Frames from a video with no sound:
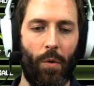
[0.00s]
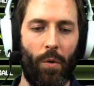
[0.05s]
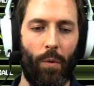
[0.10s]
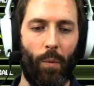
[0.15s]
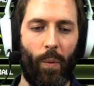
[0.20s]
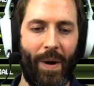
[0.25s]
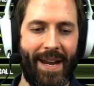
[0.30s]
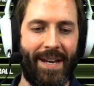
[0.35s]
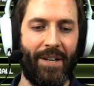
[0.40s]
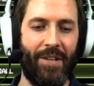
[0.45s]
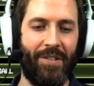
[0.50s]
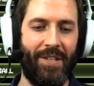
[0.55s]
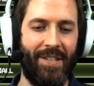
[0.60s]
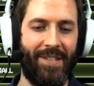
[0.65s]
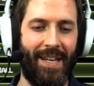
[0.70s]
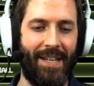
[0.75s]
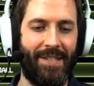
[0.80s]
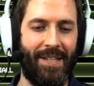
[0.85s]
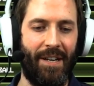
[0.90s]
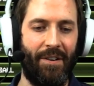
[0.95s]
Weakness, it
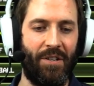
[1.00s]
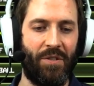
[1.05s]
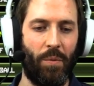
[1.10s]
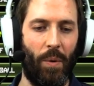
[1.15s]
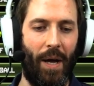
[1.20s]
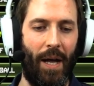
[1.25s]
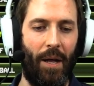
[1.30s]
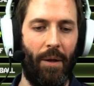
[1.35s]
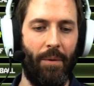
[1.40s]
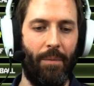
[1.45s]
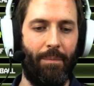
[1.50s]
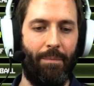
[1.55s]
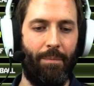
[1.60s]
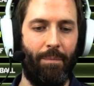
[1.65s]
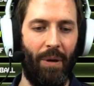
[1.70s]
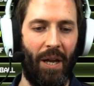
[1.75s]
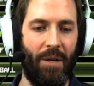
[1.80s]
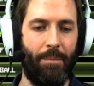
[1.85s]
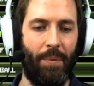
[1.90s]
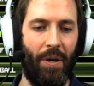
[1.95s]
says here as well.
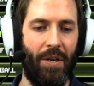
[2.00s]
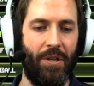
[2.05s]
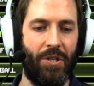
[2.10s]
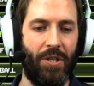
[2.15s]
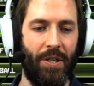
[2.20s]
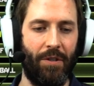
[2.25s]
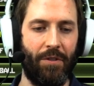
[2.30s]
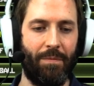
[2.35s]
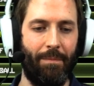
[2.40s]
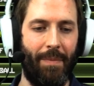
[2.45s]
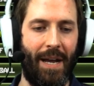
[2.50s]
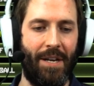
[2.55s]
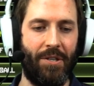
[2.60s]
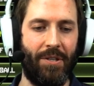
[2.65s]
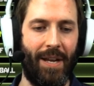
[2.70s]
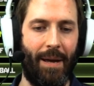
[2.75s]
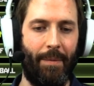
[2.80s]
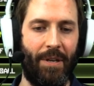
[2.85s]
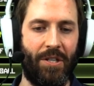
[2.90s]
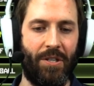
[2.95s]
Blood Punch deals major
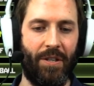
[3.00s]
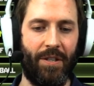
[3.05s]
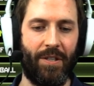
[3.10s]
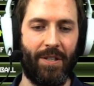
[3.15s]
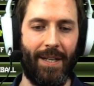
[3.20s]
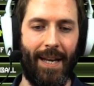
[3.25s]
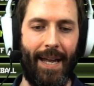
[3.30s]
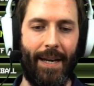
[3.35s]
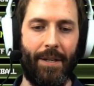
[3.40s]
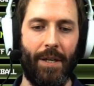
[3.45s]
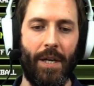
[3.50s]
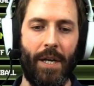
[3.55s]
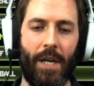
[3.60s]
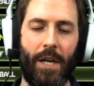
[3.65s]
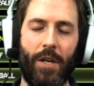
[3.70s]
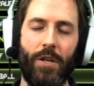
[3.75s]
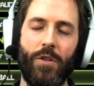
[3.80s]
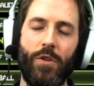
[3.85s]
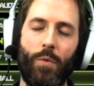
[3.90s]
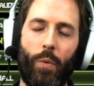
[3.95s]
damage to the sled.
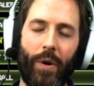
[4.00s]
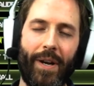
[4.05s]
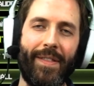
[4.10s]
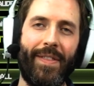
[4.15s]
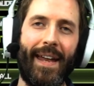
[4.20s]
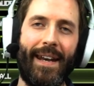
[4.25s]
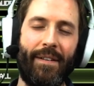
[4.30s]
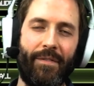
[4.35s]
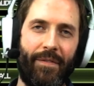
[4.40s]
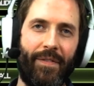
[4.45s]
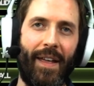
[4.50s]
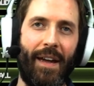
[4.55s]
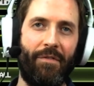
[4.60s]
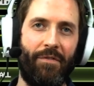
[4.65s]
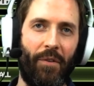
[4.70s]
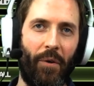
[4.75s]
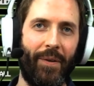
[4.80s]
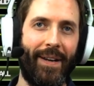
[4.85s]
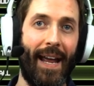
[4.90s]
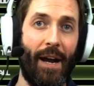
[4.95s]
You want to then,
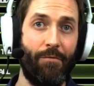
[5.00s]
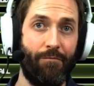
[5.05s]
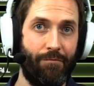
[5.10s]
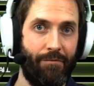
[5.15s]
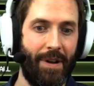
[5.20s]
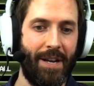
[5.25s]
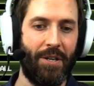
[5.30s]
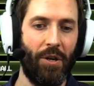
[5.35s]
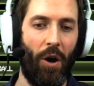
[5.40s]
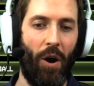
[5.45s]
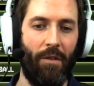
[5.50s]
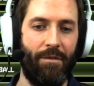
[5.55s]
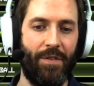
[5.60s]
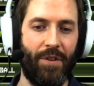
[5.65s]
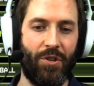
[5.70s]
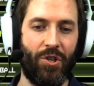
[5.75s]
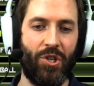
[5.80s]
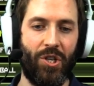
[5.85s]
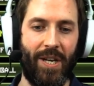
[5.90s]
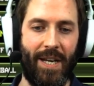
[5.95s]
therefore, get rid of the
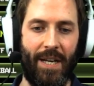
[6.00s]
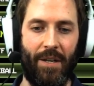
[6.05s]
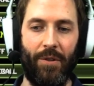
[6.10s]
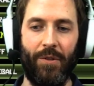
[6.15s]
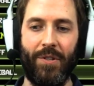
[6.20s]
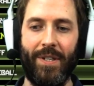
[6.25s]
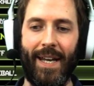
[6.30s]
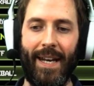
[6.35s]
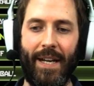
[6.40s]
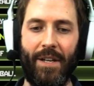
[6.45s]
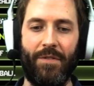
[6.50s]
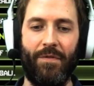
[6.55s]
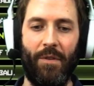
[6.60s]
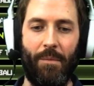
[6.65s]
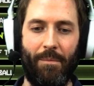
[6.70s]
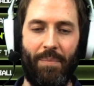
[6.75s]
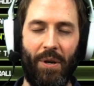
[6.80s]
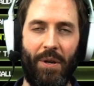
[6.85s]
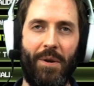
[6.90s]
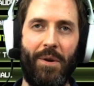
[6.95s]
shield, get it
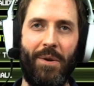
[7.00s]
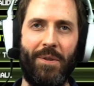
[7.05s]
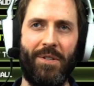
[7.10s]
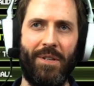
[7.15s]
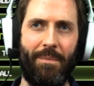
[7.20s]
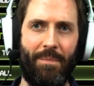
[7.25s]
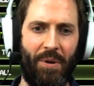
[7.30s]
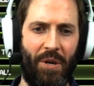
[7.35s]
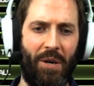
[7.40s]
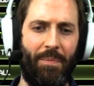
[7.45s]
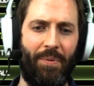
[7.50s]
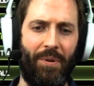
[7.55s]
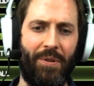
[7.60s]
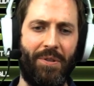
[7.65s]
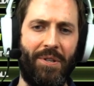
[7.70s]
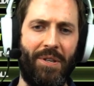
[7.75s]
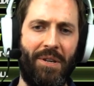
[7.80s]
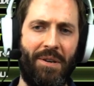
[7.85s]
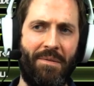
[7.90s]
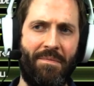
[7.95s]
from blue to purple
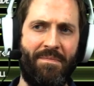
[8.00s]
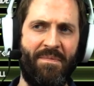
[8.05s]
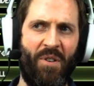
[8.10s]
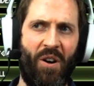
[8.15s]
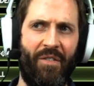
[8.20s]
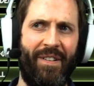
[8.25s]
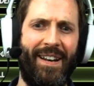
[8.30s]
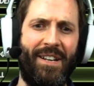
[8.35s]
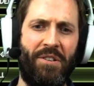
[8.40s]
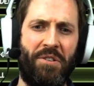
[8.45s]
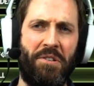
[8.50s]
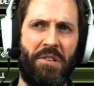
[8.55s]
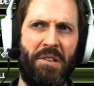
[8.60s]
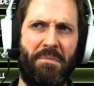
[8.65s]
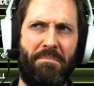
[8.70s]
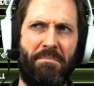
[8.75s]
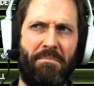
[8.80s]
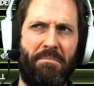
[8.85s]
to orange to